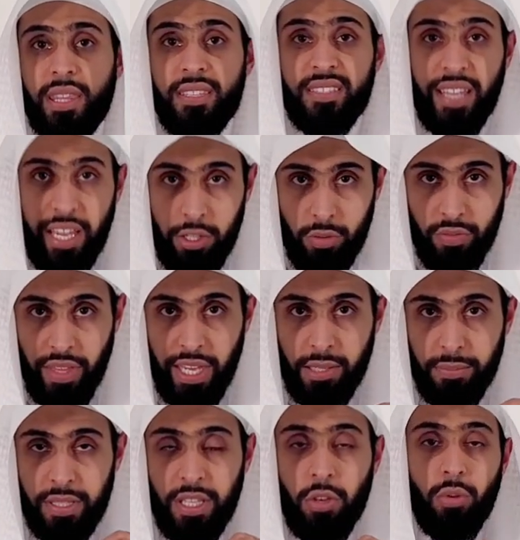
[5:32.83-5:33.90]
the sight of the
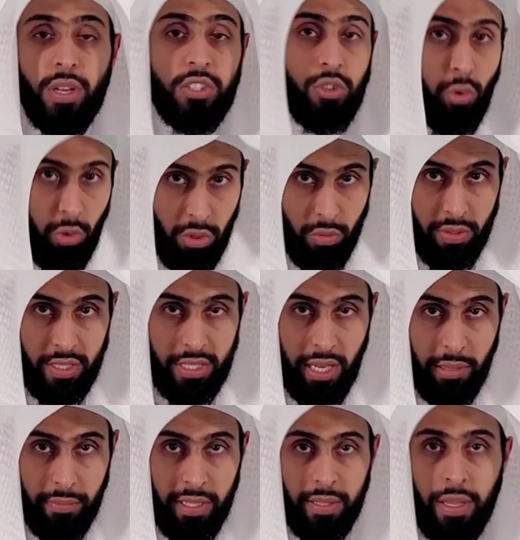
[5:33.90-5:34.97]
animal, then you can slaughter this
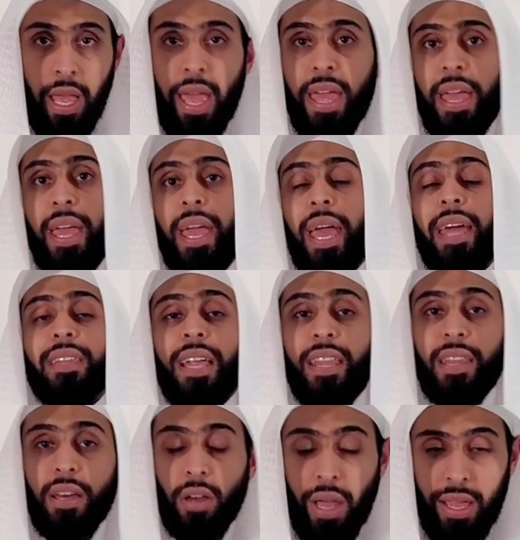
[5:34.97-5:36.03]
animal. And
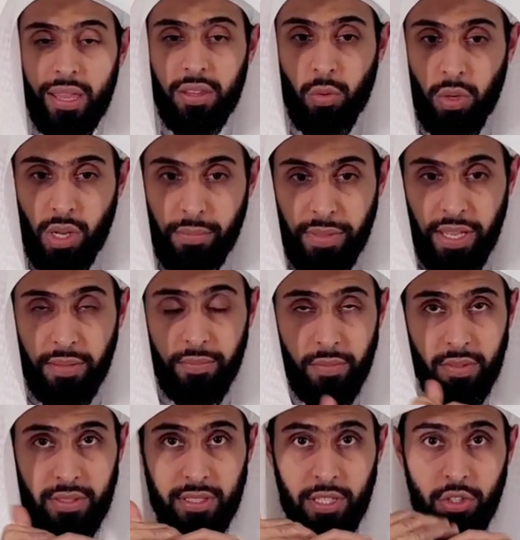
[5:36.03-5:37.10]
other ulama
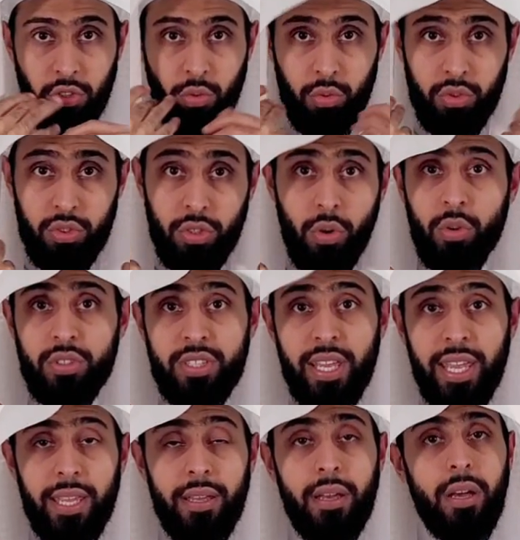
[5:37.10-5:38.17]
deduce or
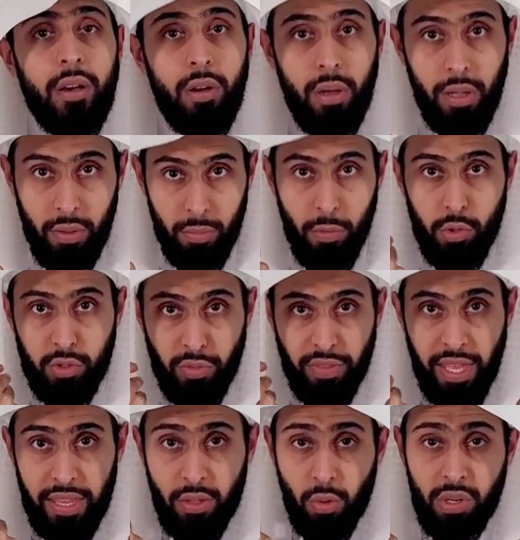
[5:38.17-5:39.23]
say, most of
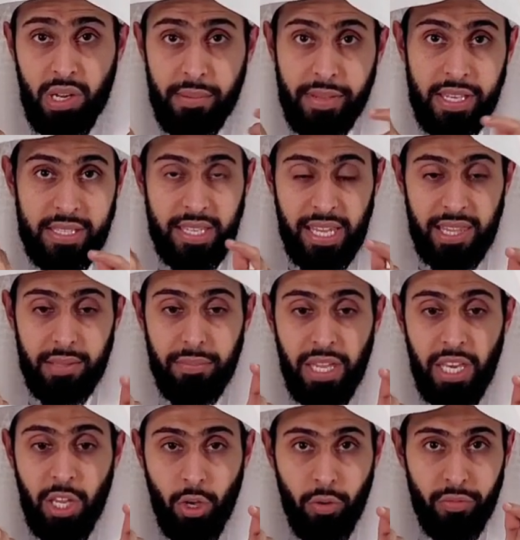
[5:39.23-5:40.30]
the other ulama say the
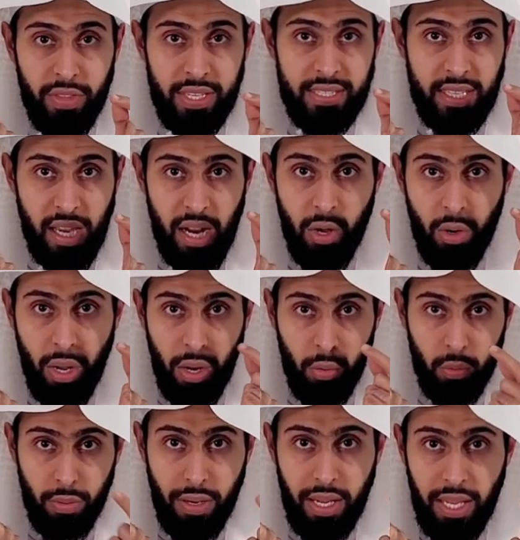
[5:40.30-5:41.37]
meaning of this
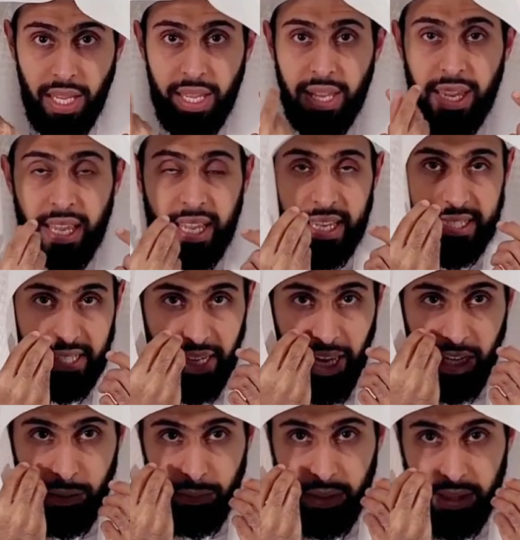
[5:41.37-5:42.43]
awra is an
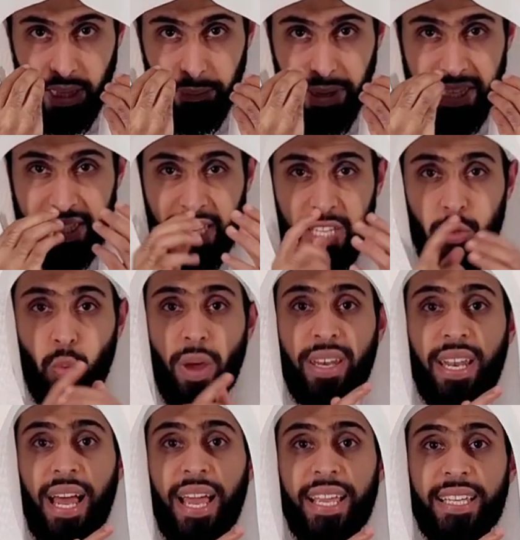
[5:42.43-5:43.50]
animal that basically is
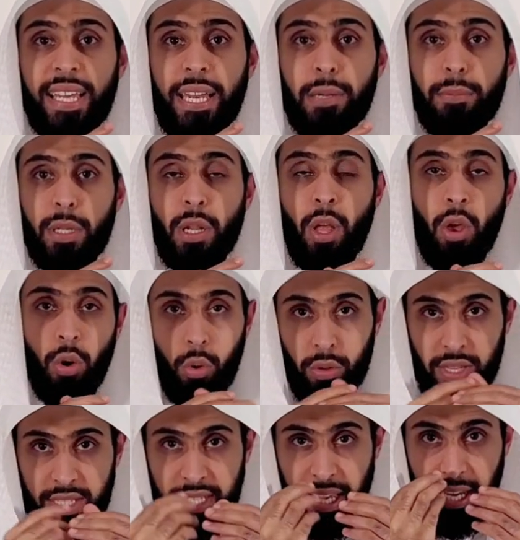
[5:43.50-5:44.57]
one-eyed animal.
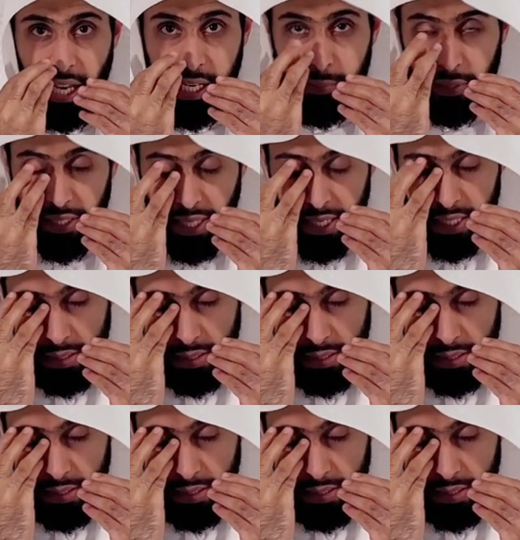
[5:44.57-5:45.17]
Or they say an animal that